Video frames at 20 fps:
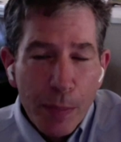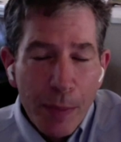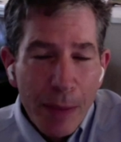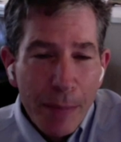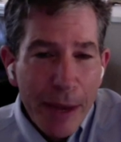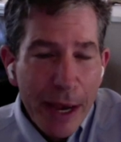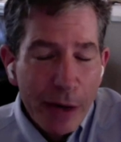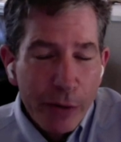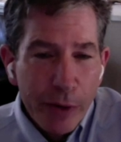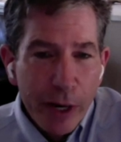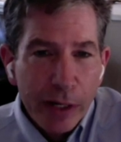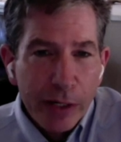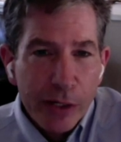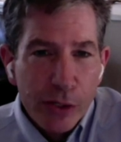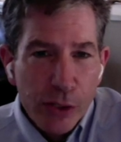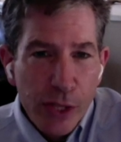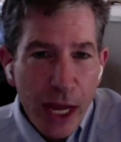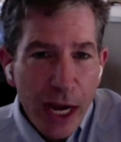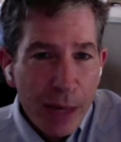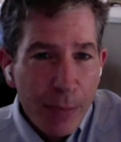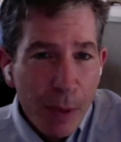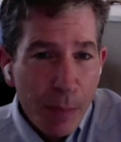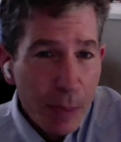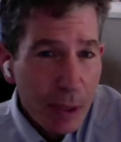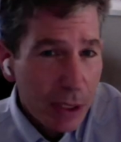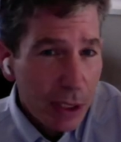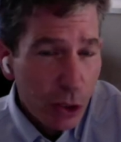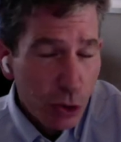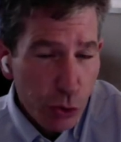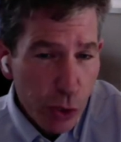part of my background is that I'm a
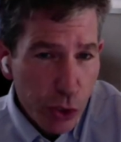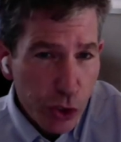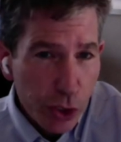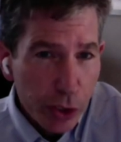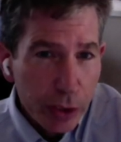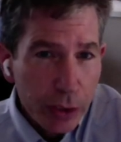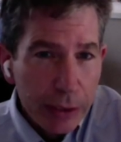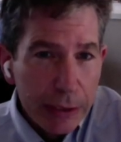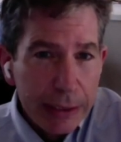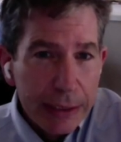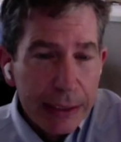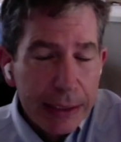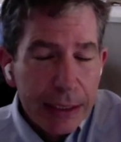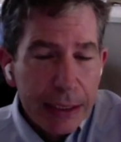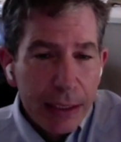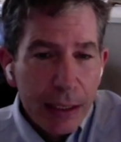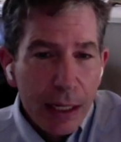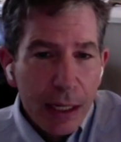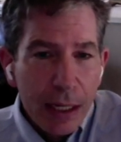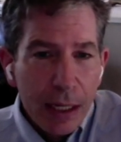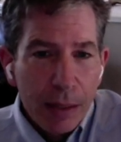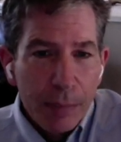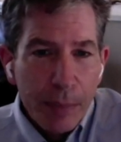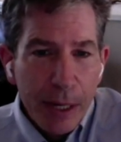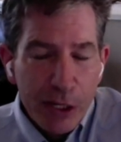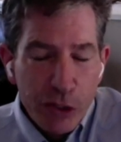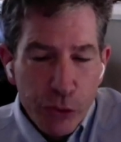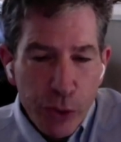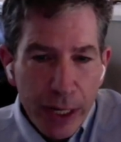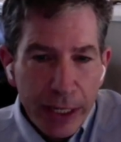pediatrician uh,
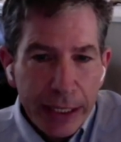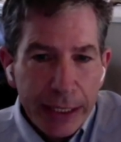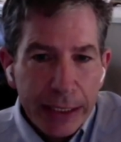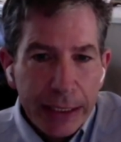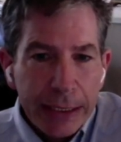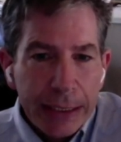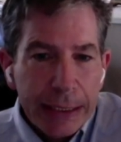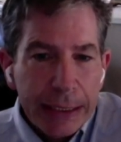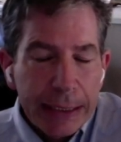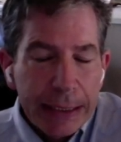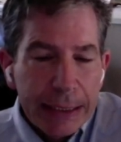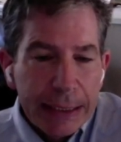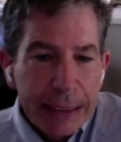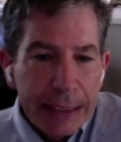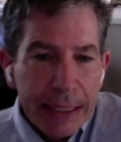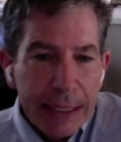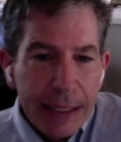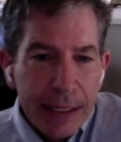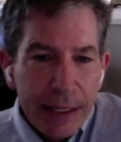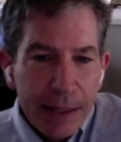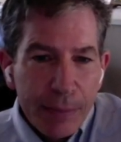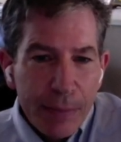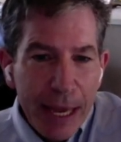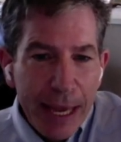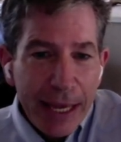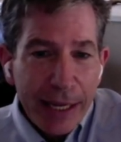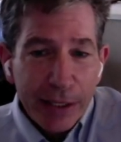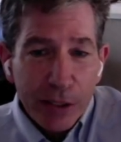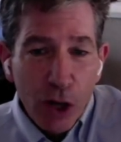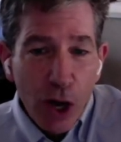by training. Um,
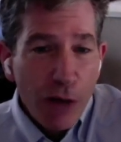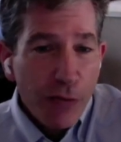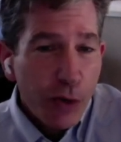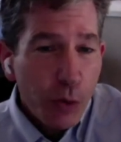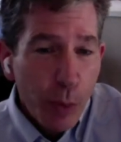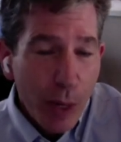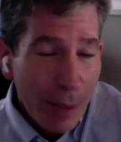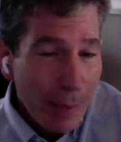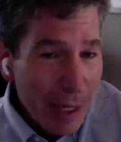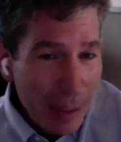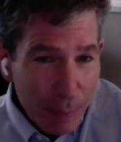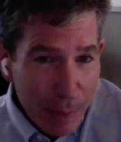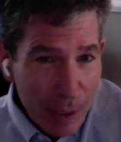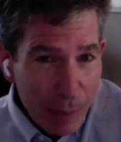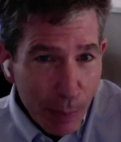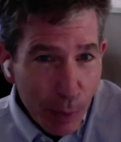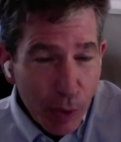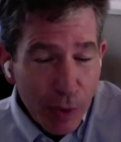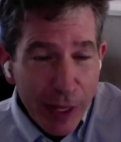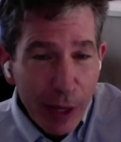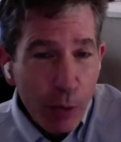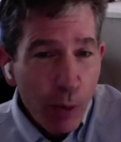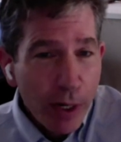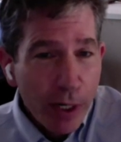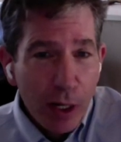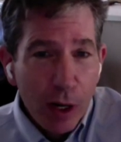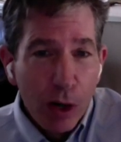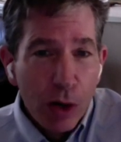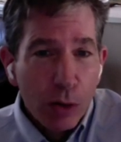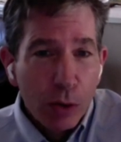and often when I meet people and they want
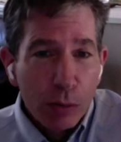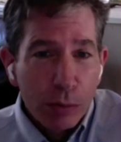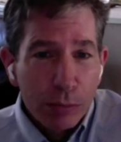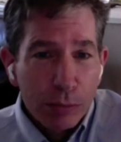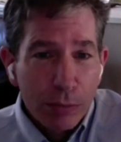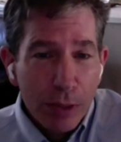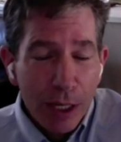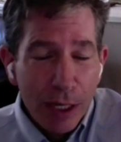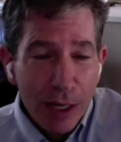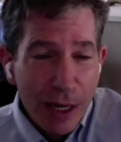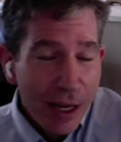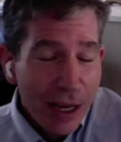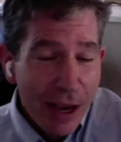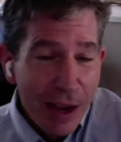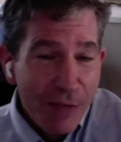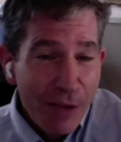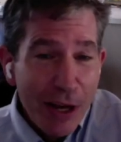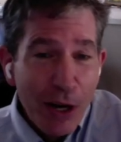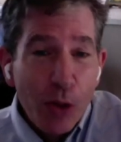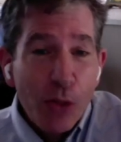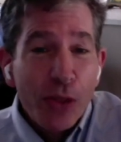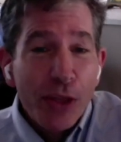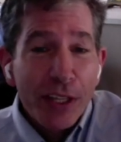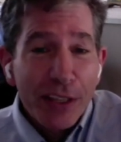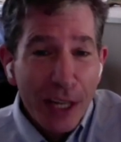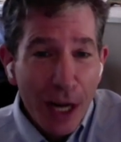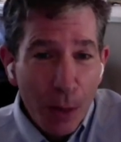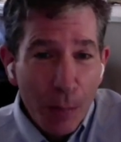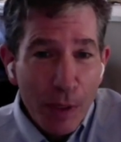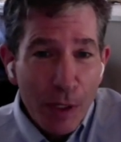to know uh, if I don't
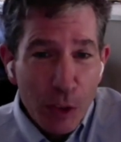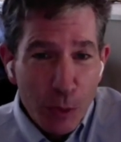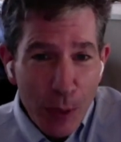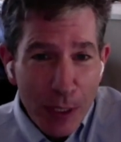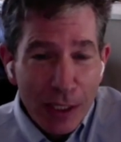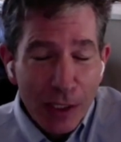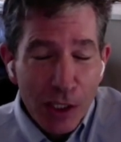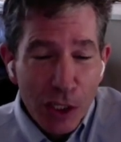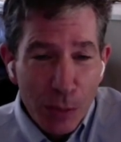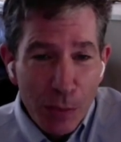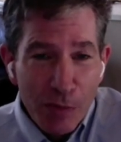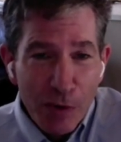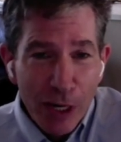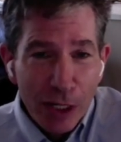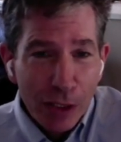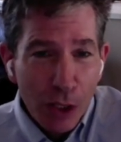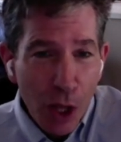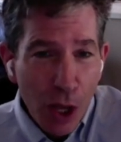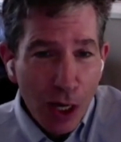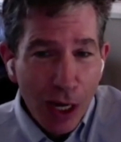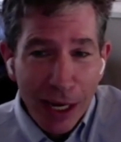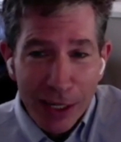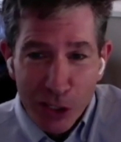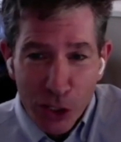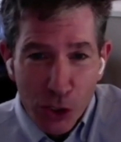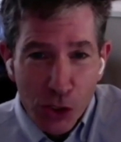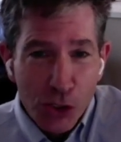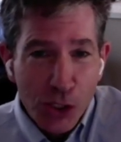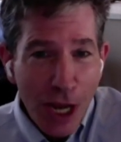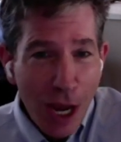think that I'll be speaking to them very long, I
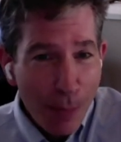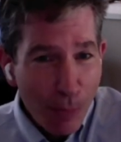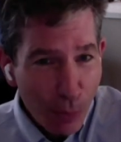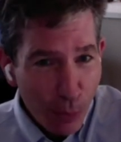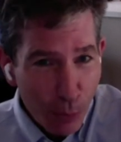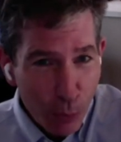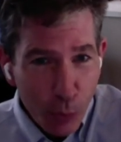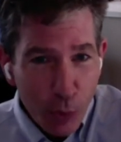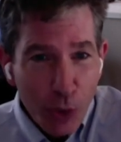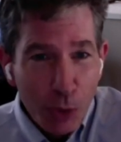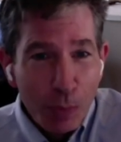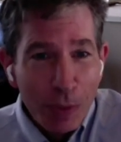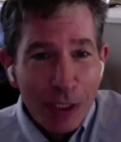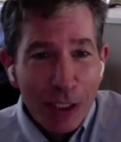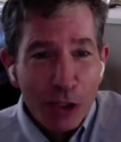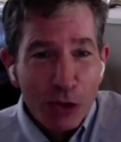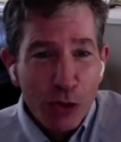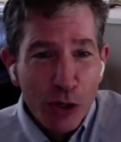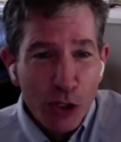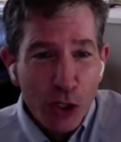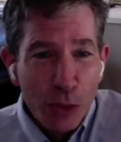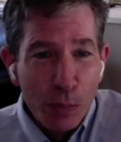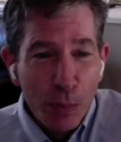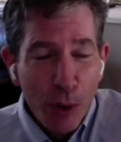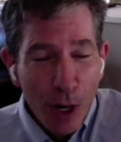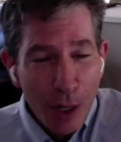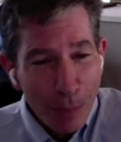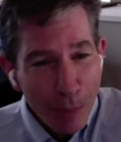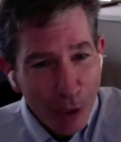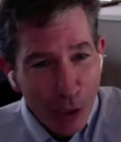just stop with the pediatrician
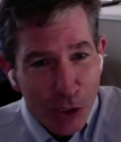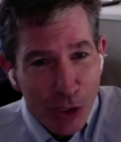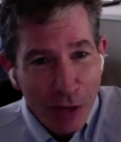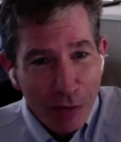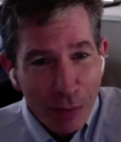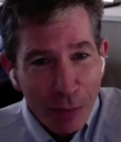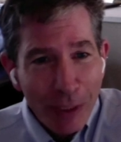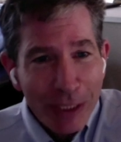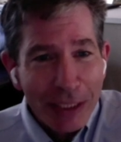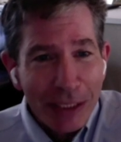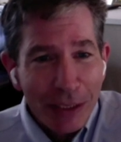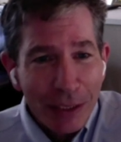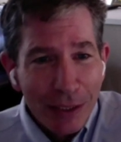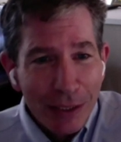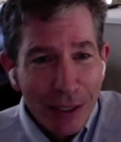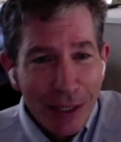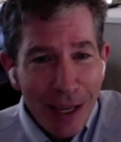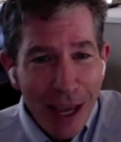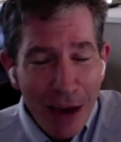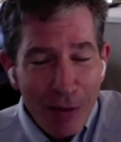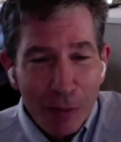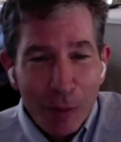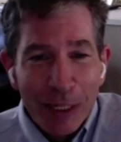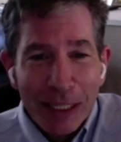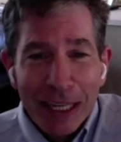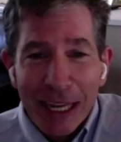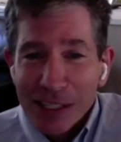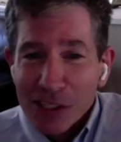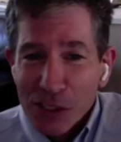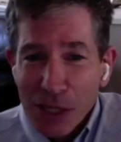part because everybody
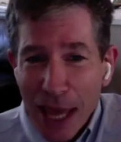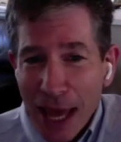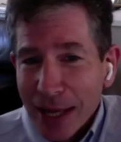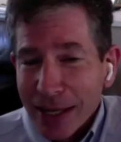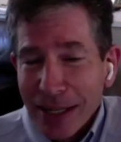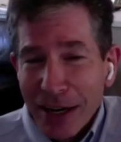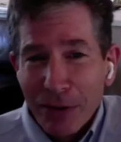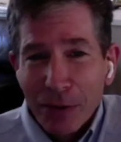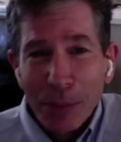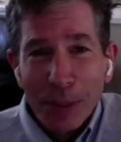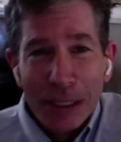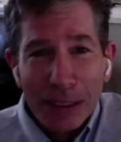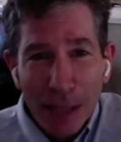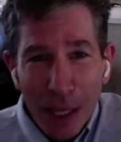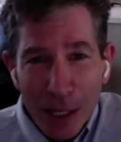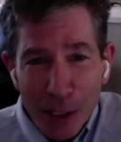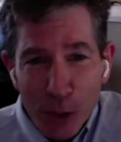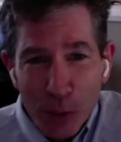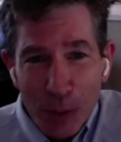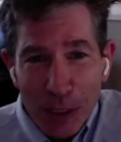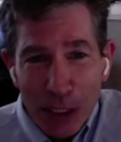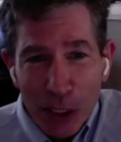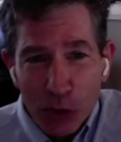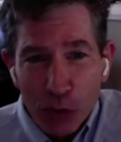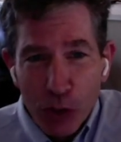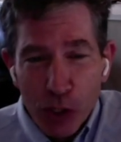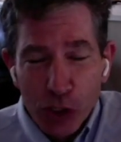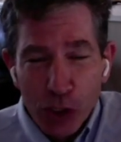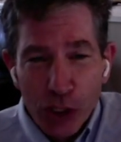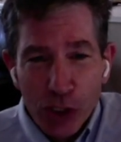everybody gets that and everybody likes
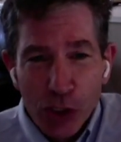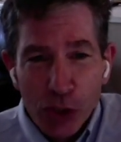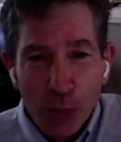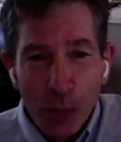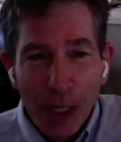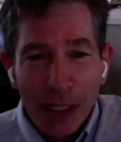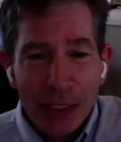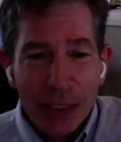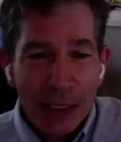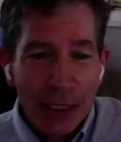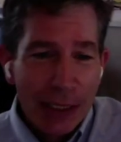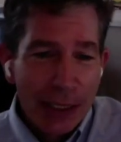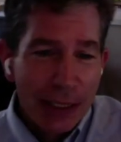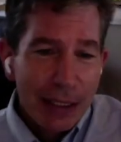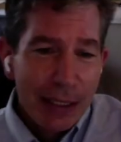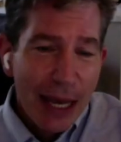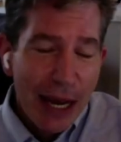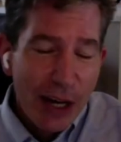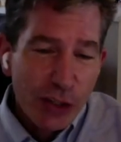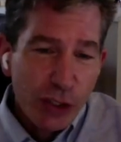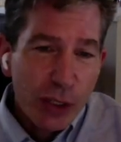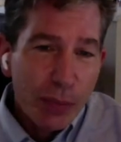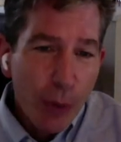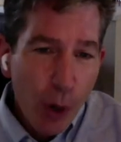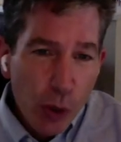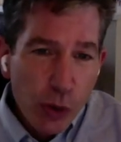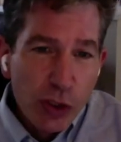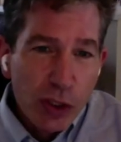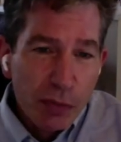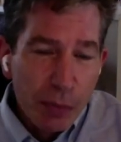pediatricians. But actually,
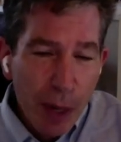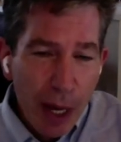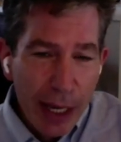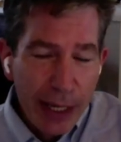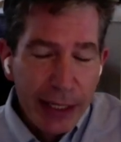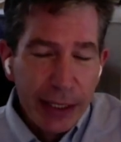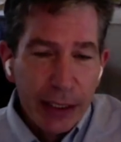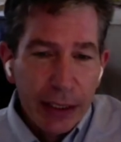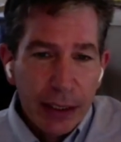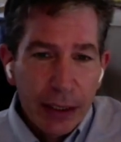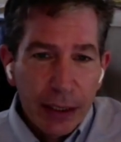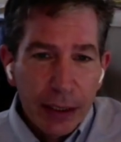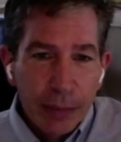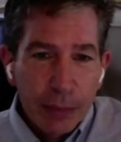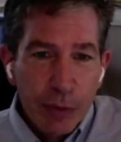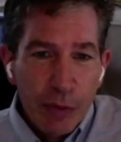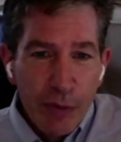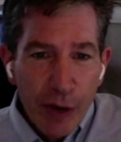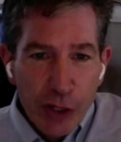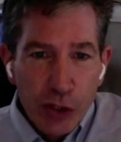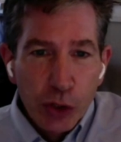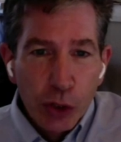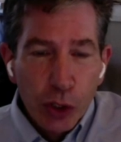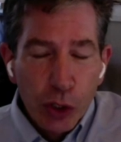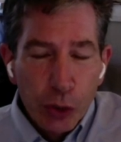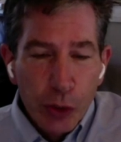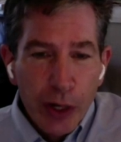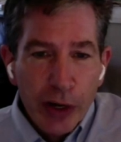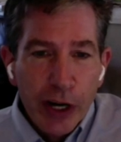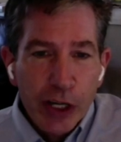most of my professional
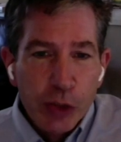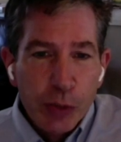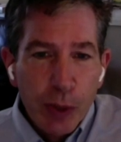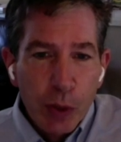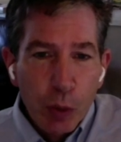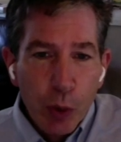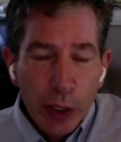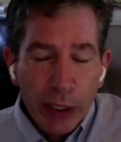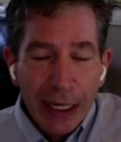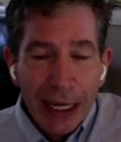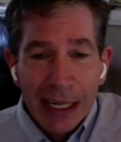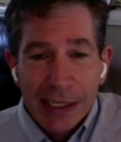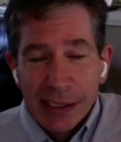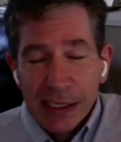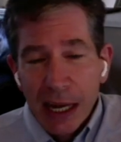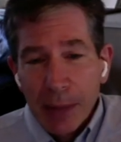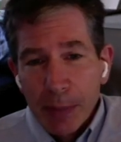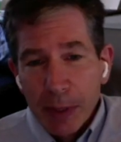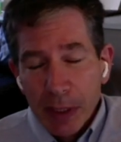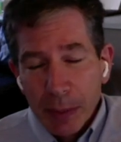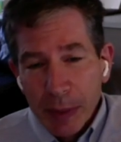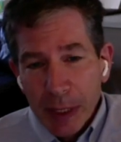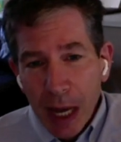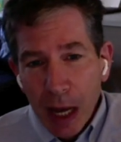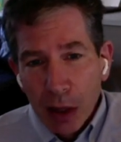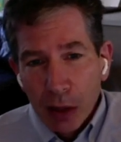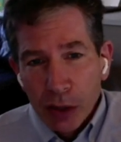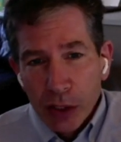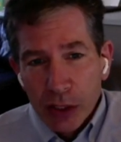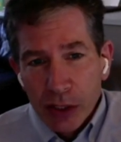career has been working as an
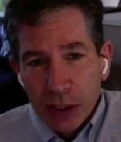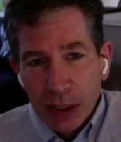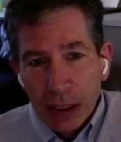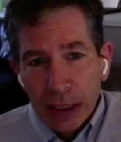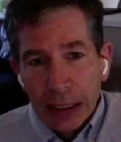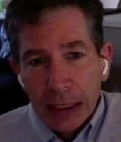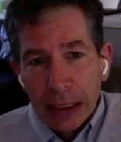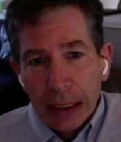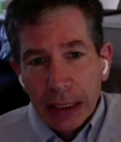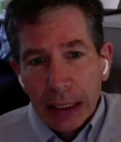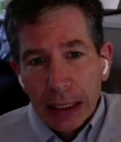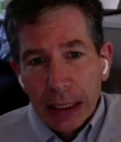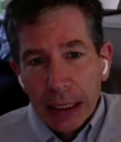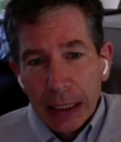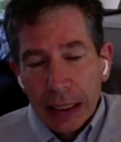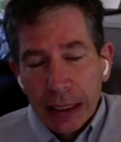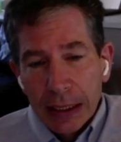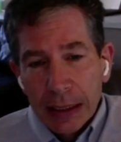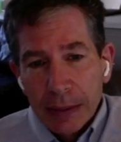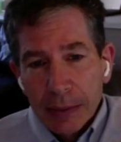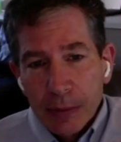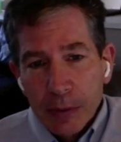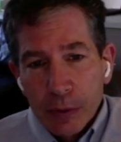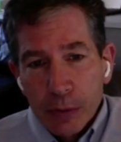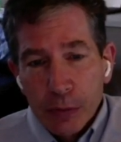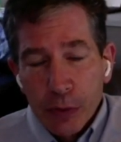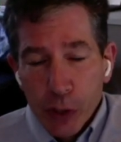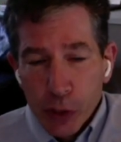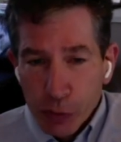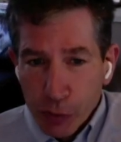epidemiologist, uh,
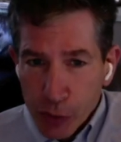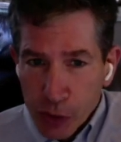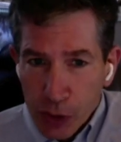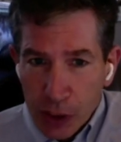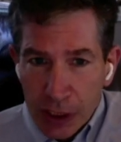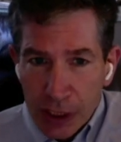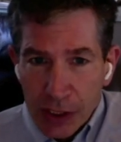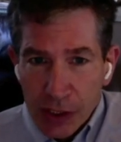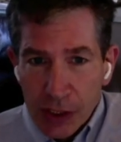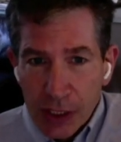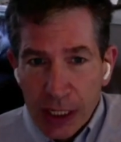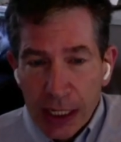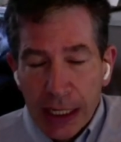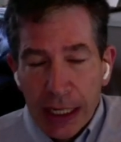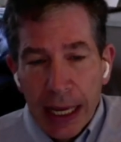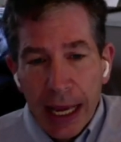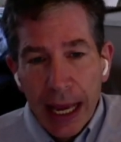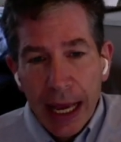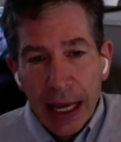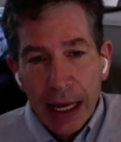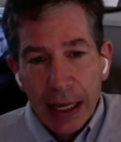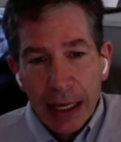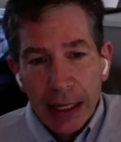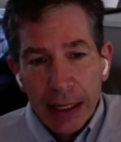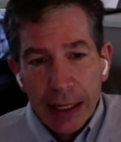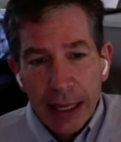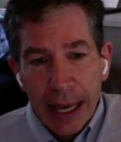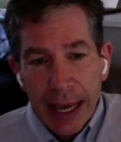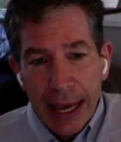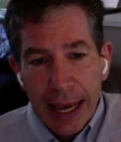first for CDC
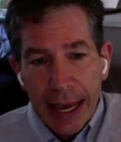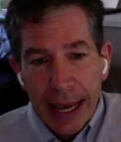uh,